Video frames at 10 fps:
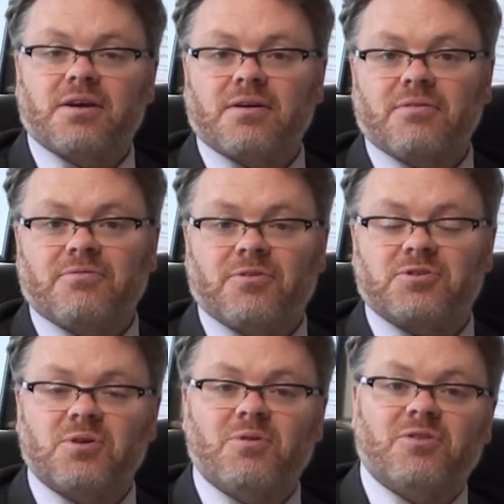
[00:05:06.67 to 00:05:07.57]
For
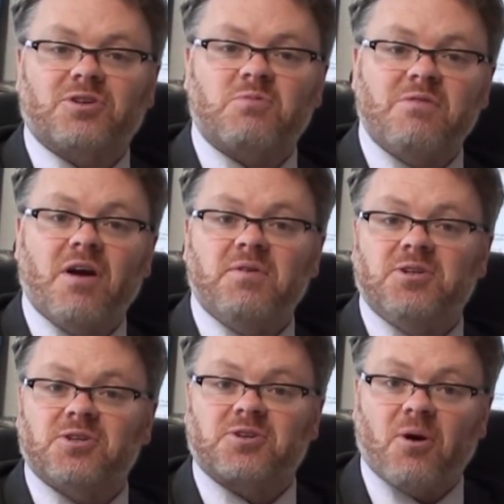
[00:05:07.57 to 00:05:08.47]
some of us, we've only
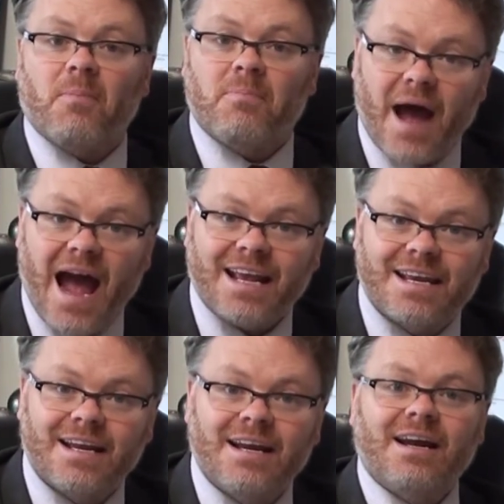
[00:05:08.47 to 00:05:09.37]
just got
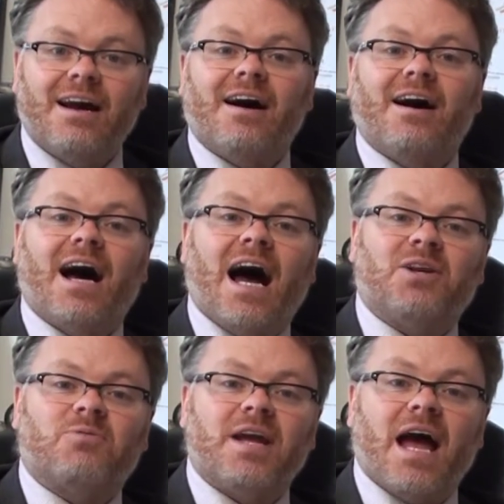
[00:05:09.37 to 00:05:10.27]
back
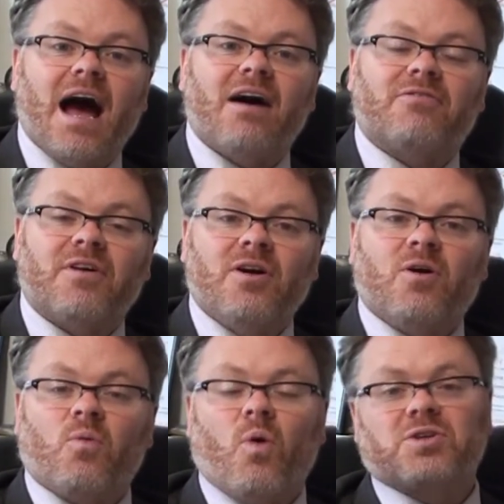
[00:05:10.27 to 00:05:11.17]
and we have
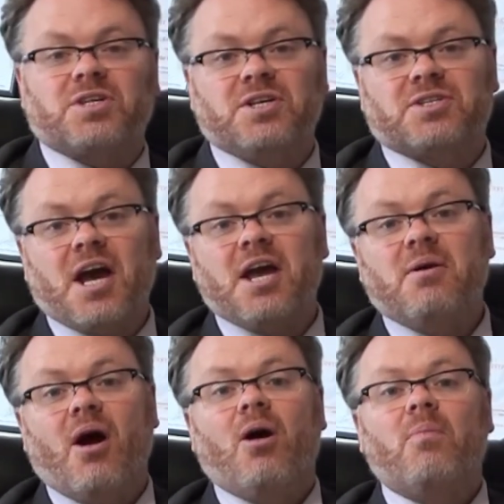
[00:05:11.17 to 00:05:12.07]
what is
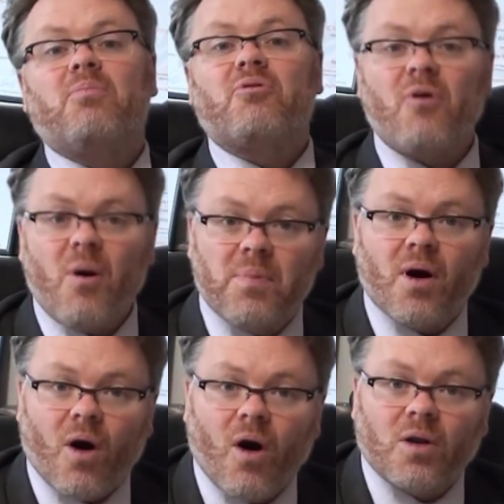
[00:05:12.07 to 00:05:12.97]
a proper
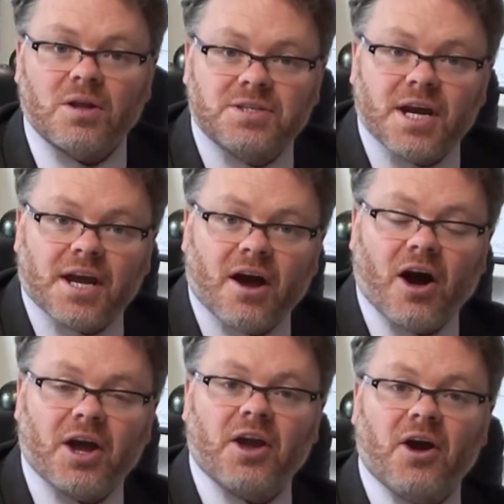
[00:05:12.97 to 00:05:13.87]
holiday,
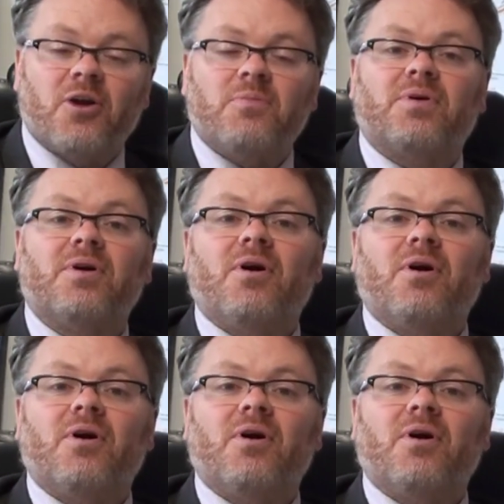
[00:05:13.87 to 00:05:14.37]
I hope,